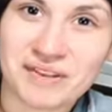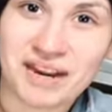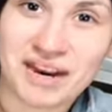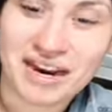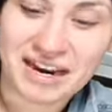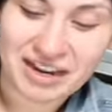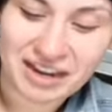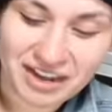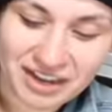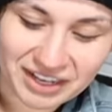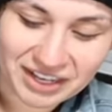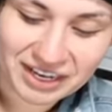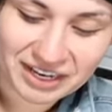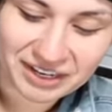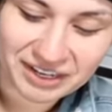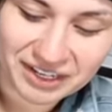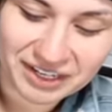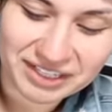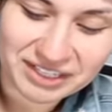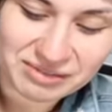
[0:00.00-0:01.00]
All right, y'all,
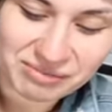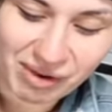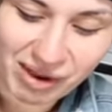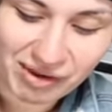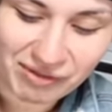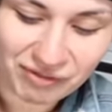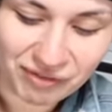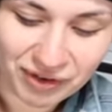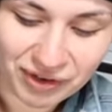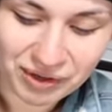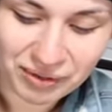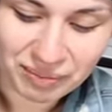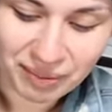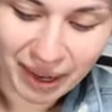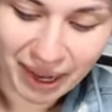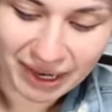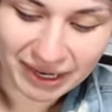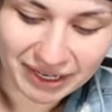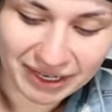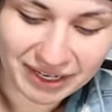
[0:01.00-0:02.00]
here is my foil
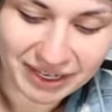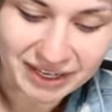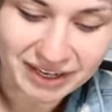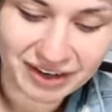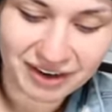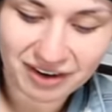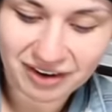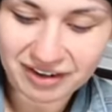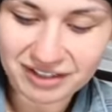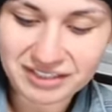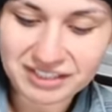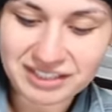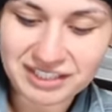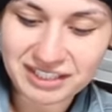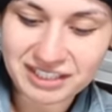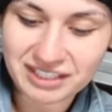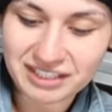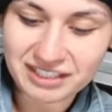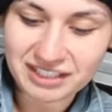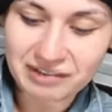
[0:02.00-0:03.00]
packet, or
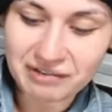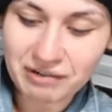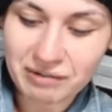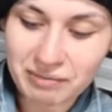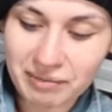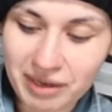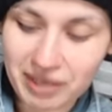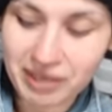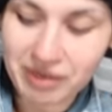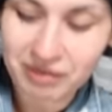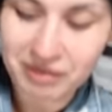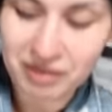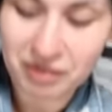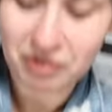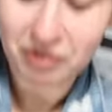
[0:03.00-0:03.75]
dinner that we made on the